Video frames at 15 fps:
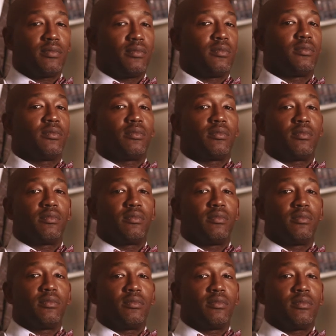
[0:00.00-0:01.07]

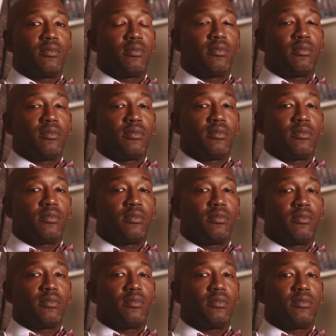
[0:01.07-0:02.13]

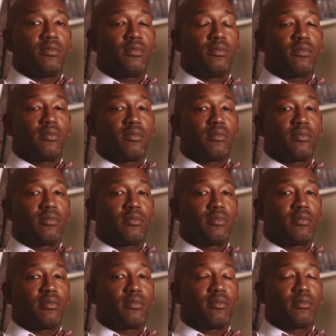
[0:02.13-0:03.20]

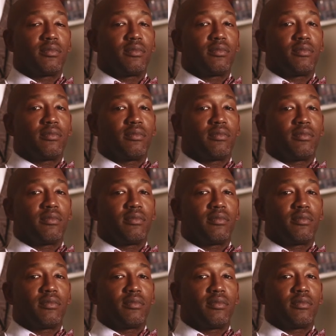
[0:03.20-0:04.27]

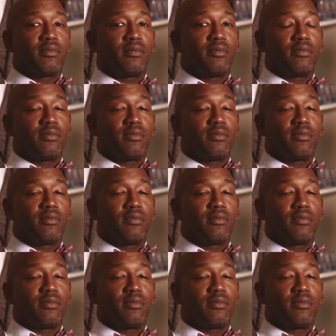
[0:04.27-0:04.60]
(not speaking)